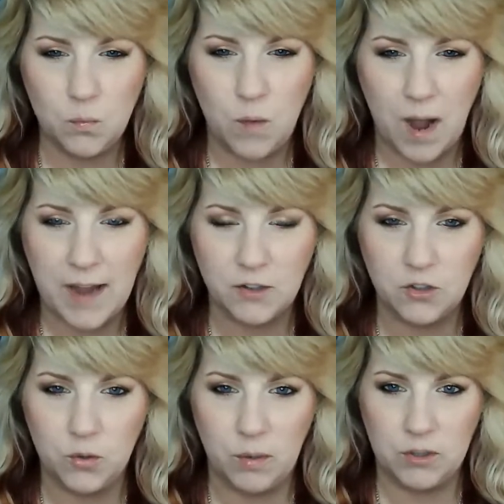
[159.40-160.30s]

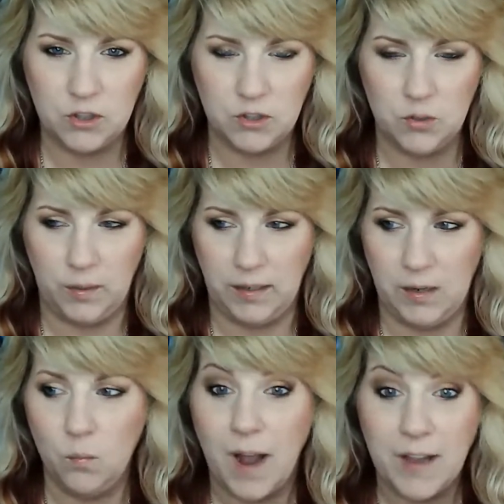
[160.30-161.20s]
seed why you're doing
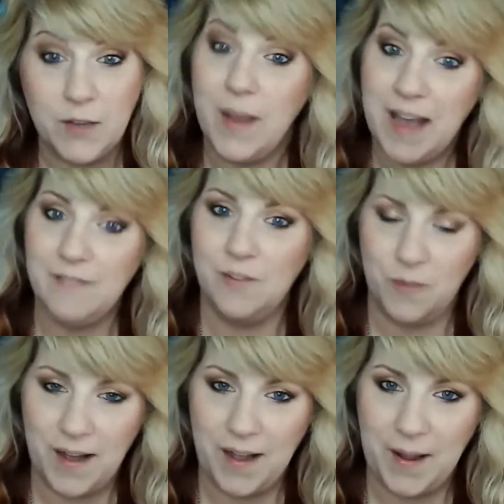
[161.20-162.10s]
what you're doing and
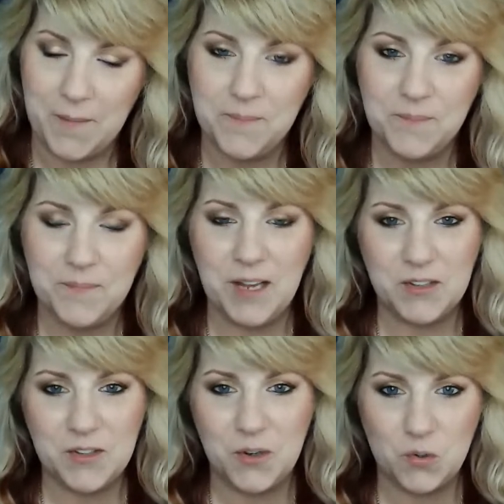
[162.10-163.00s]
why you have a why.
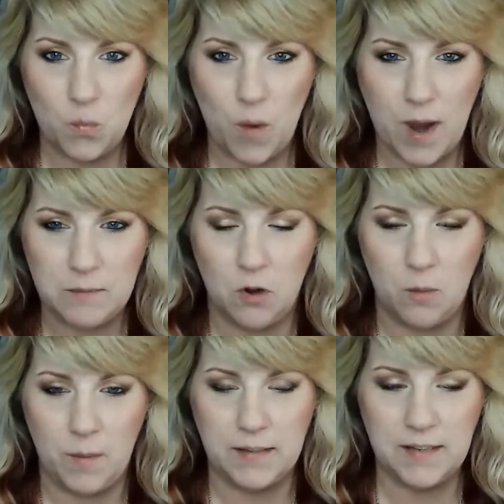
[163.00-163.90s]
It's
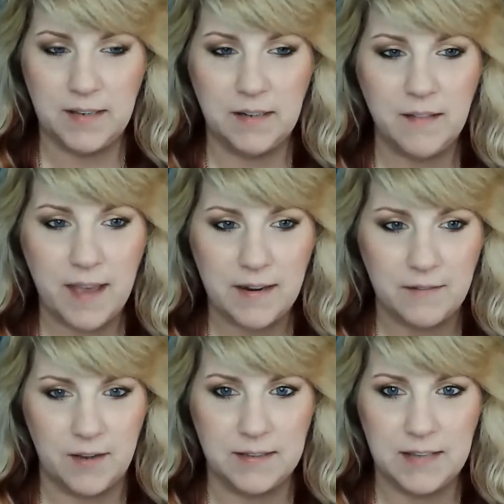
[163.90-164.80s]
those when
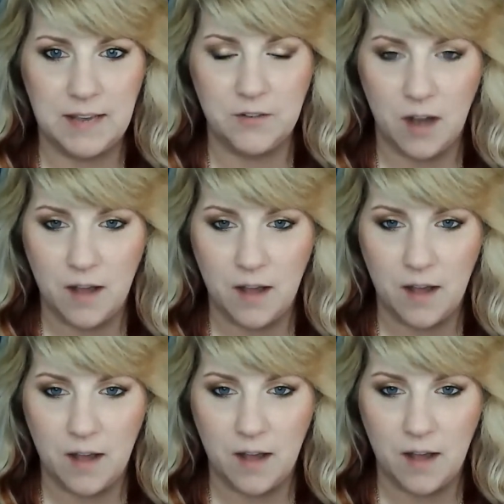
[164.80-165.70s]
moments. And a lot of
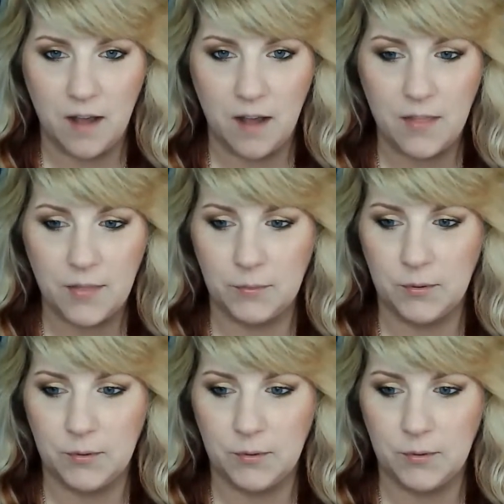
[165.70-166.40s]
us have gone through